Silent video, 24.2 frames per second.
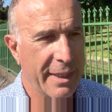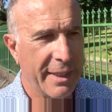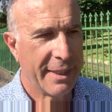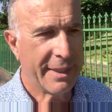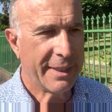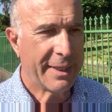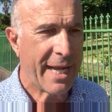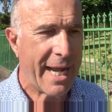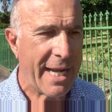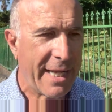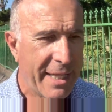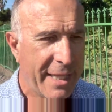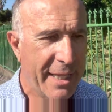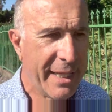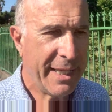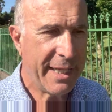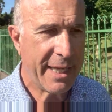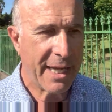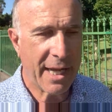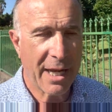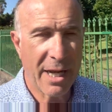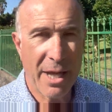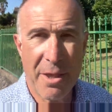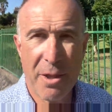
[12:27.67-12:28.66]
Take the
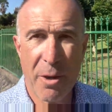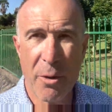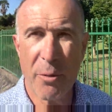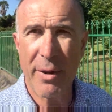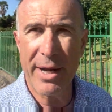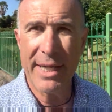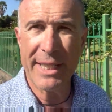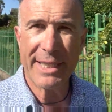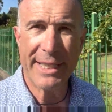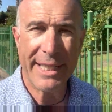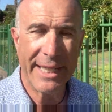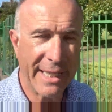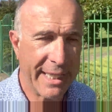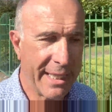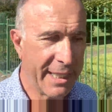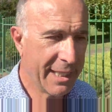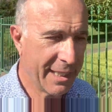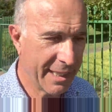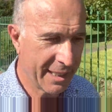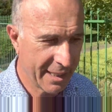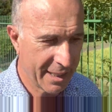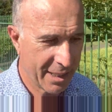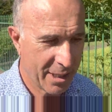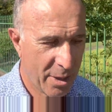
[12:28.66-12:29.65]
resting
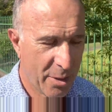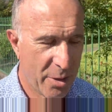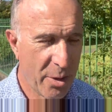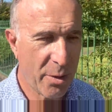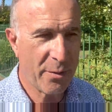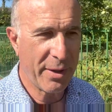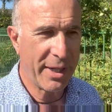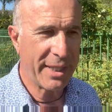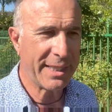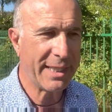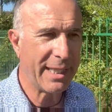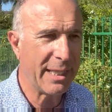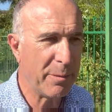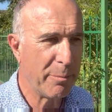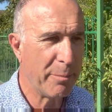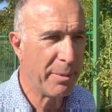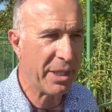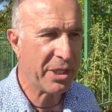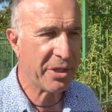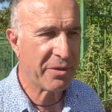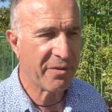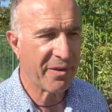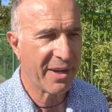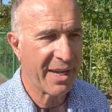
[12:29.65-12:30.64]

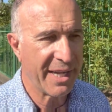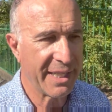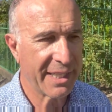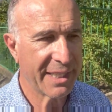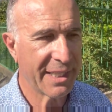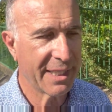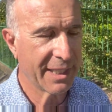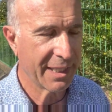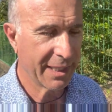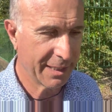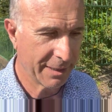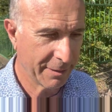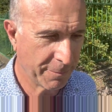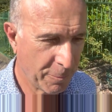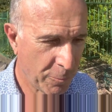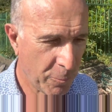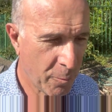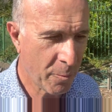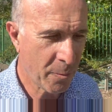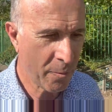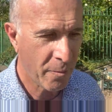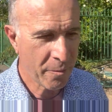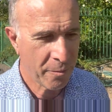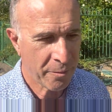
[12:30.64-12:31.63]
bitch face,
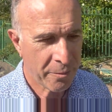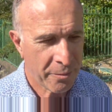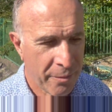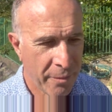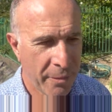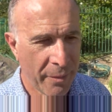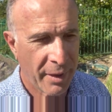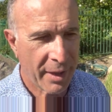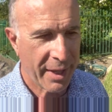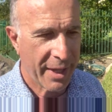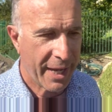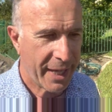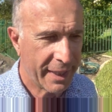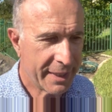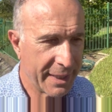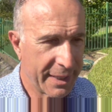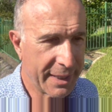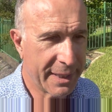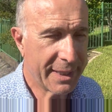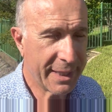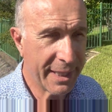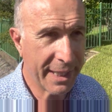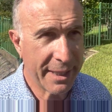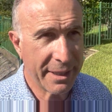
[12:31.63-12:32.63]
as it
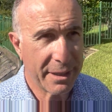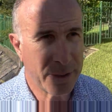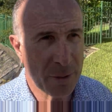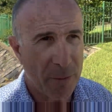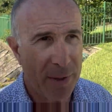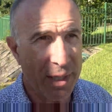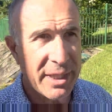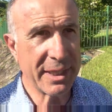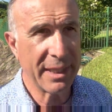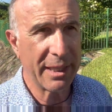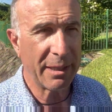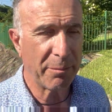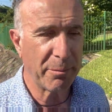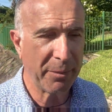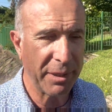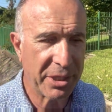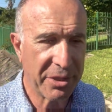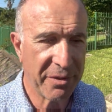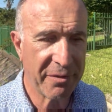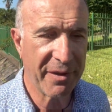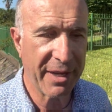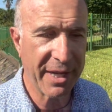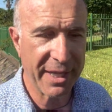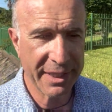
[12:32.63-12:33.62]
said, the resting bitch
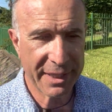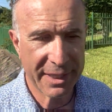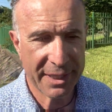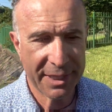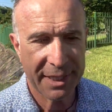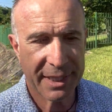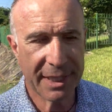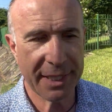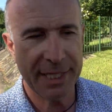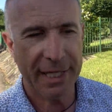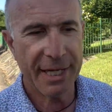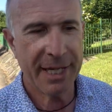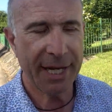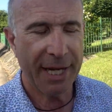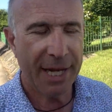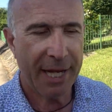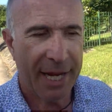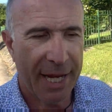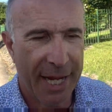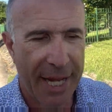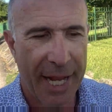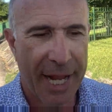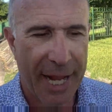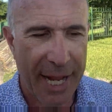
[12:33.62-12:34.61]
face,
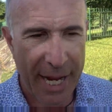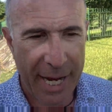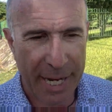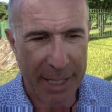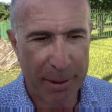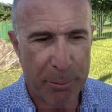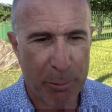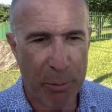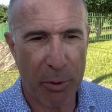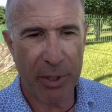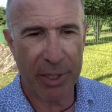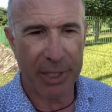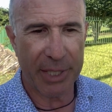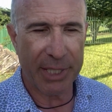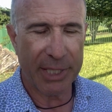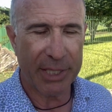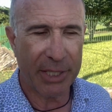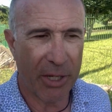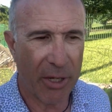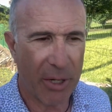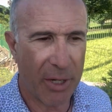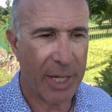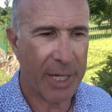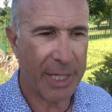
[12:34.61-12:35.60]
and put it
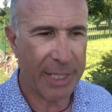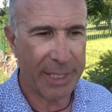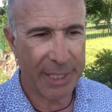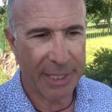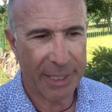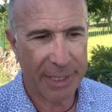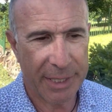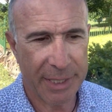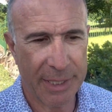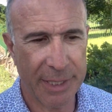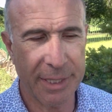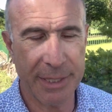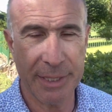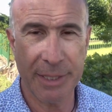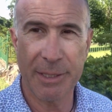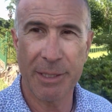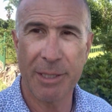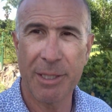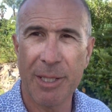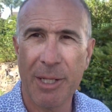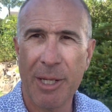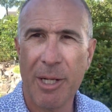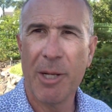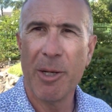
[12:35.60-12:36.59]
aside.
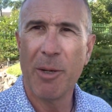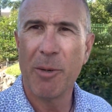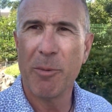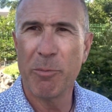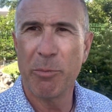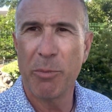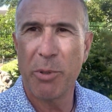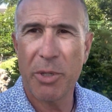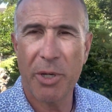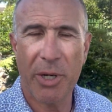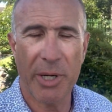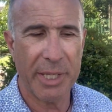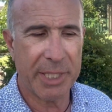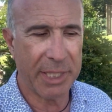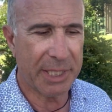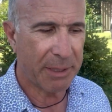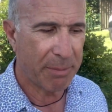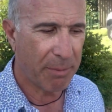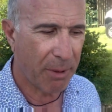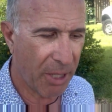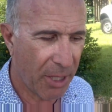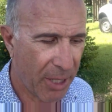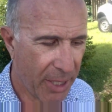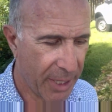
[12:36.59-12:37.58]
Put on a
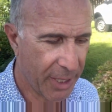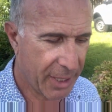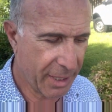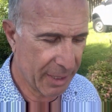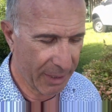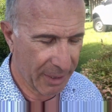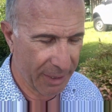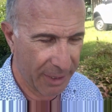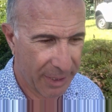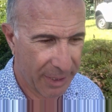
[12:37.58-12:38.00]
smile,